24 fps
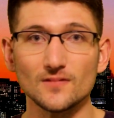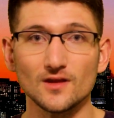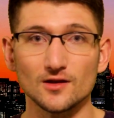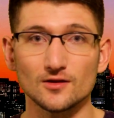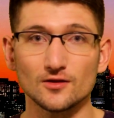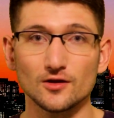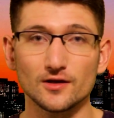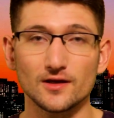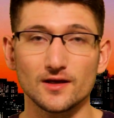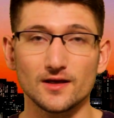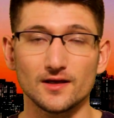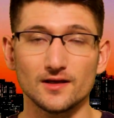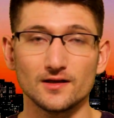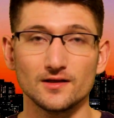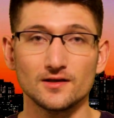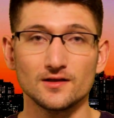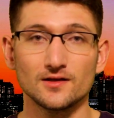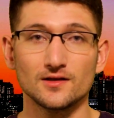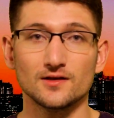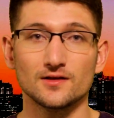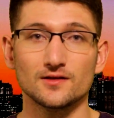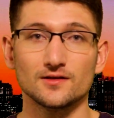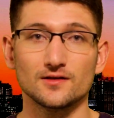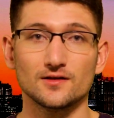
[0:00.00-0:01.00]
look at
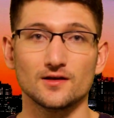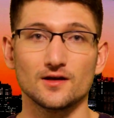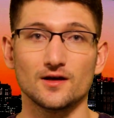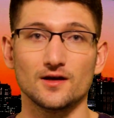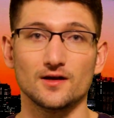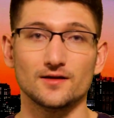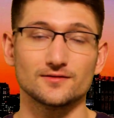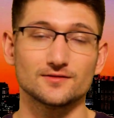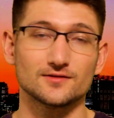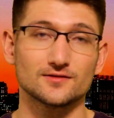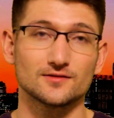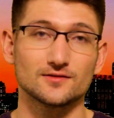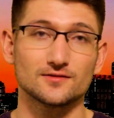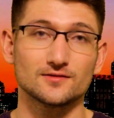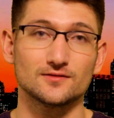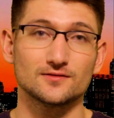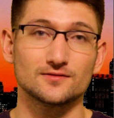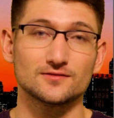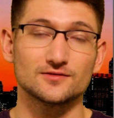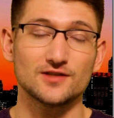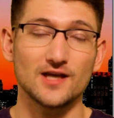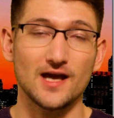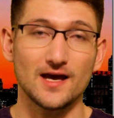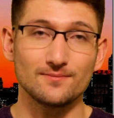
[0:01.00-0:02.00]

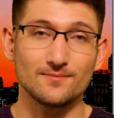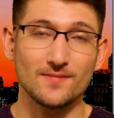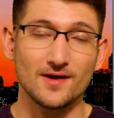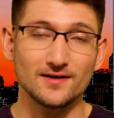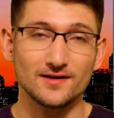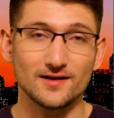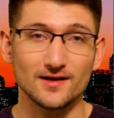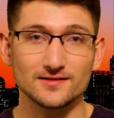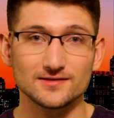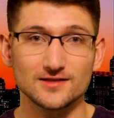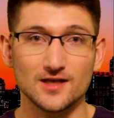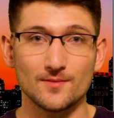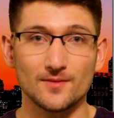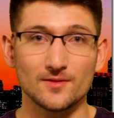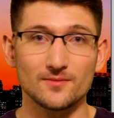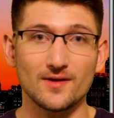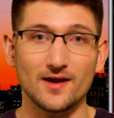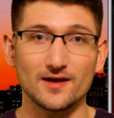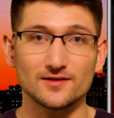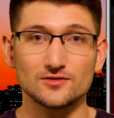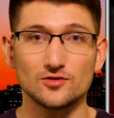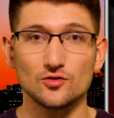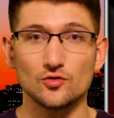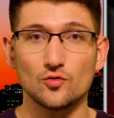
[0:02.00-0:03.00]
Chad Mendes coming
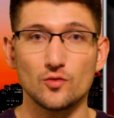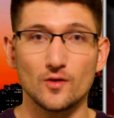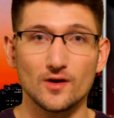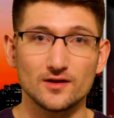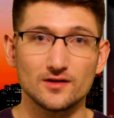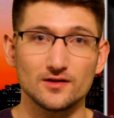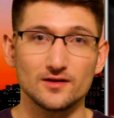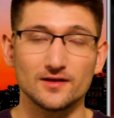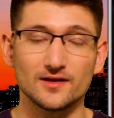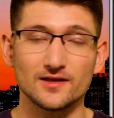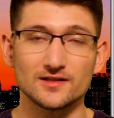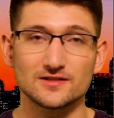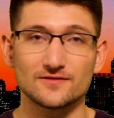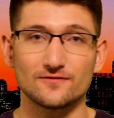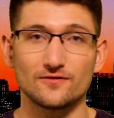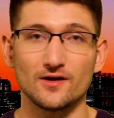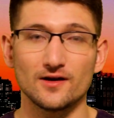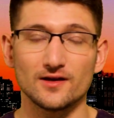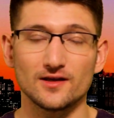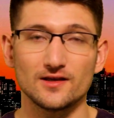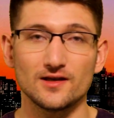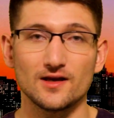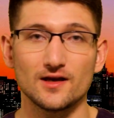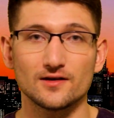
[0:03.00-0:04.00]
back too quickly against
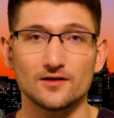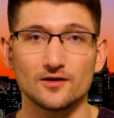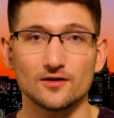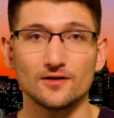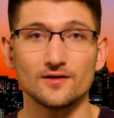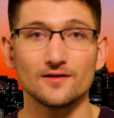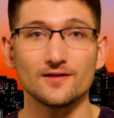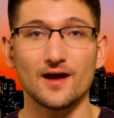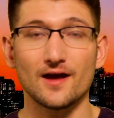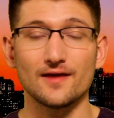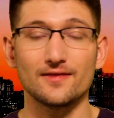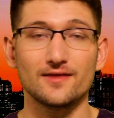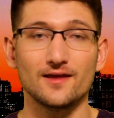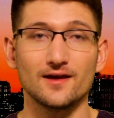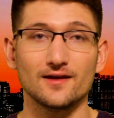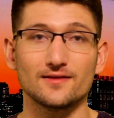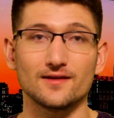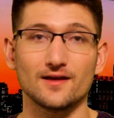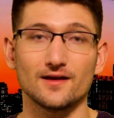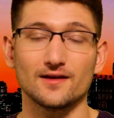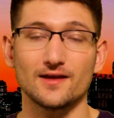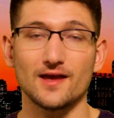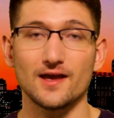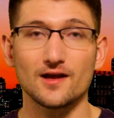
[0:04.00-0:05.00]
Frankie Edgar. I think
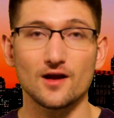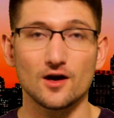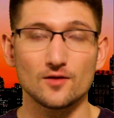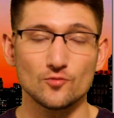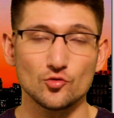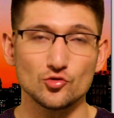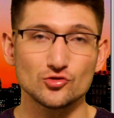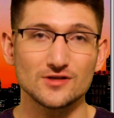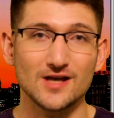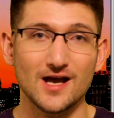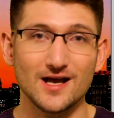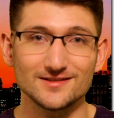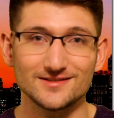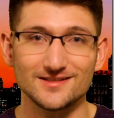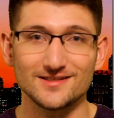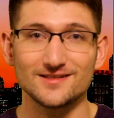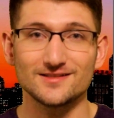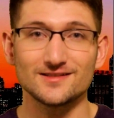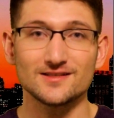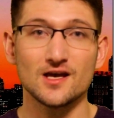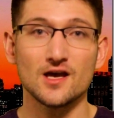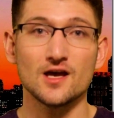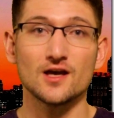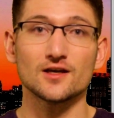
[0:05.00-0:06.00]
that Gegard
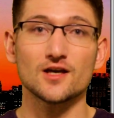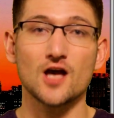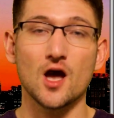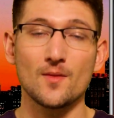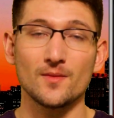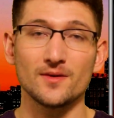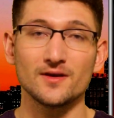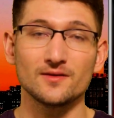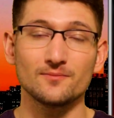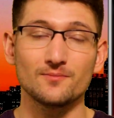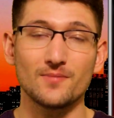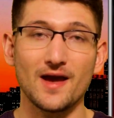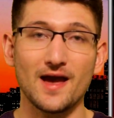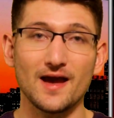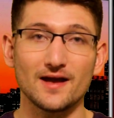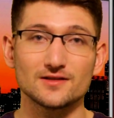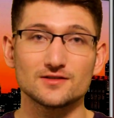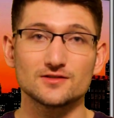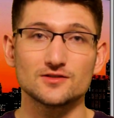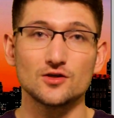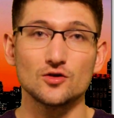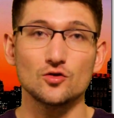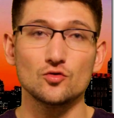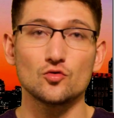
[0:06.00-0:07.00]
Mousasi's coming
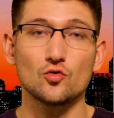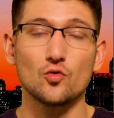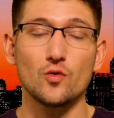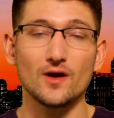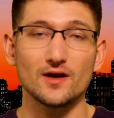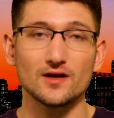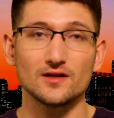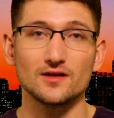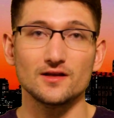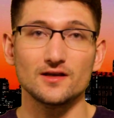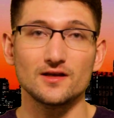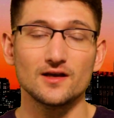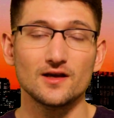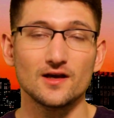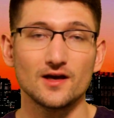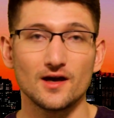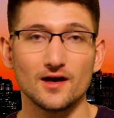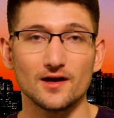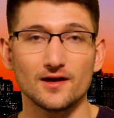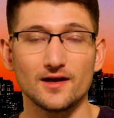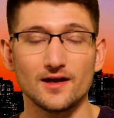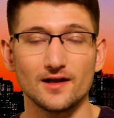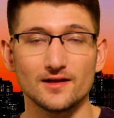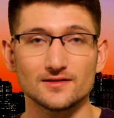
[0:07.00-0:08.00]
back too quickly
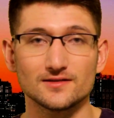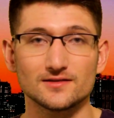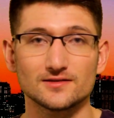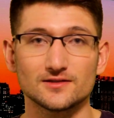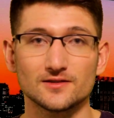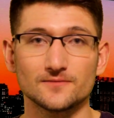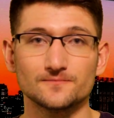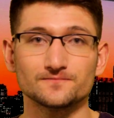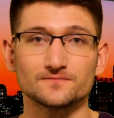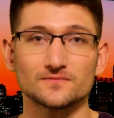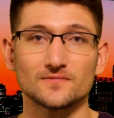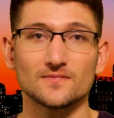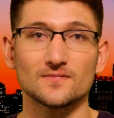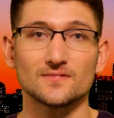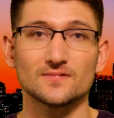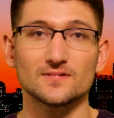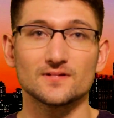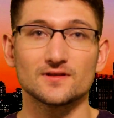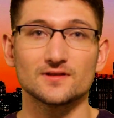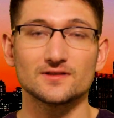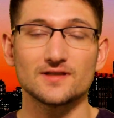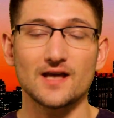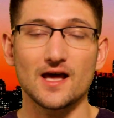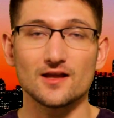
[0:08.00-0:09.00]
against
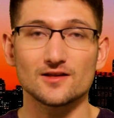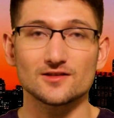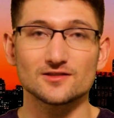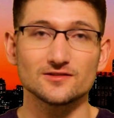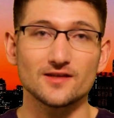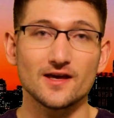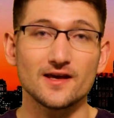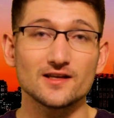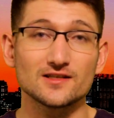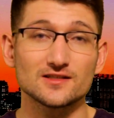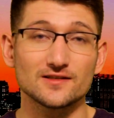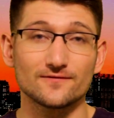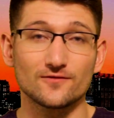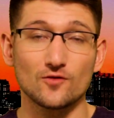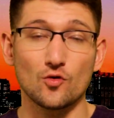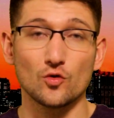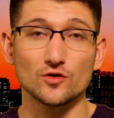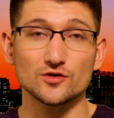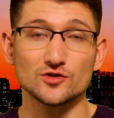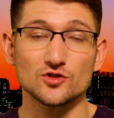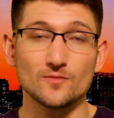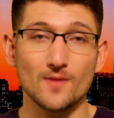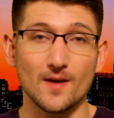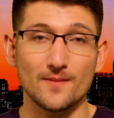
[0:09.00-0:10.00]
Talis Latis. Of
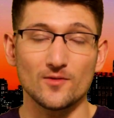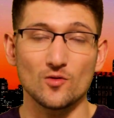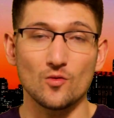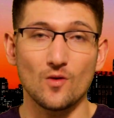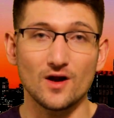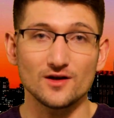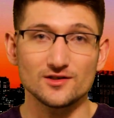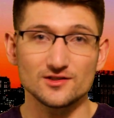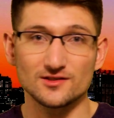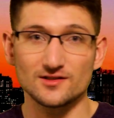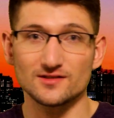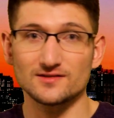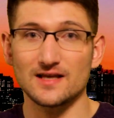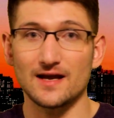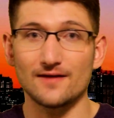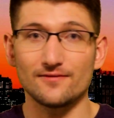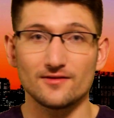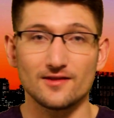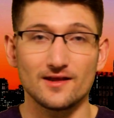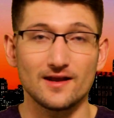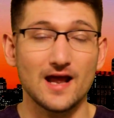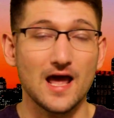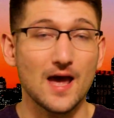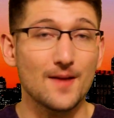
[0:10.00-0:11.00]
course, you might be watching this after
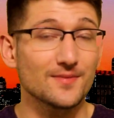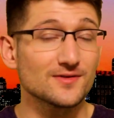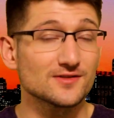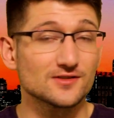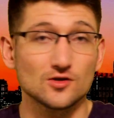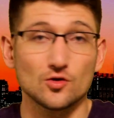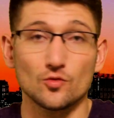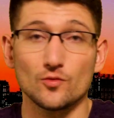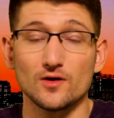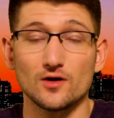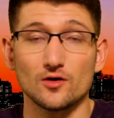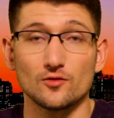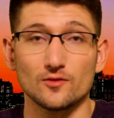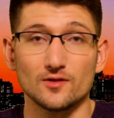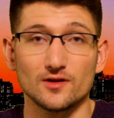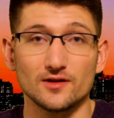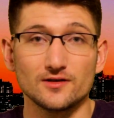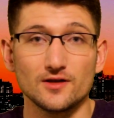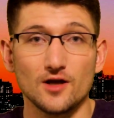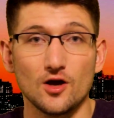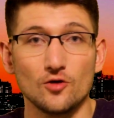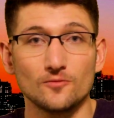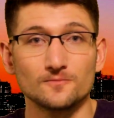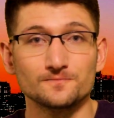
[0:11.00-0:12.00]
that happens, so we don't really
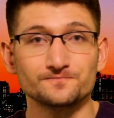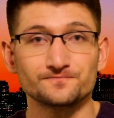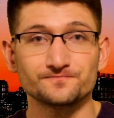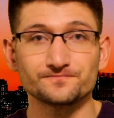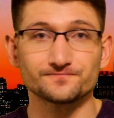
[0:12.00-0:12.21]
know.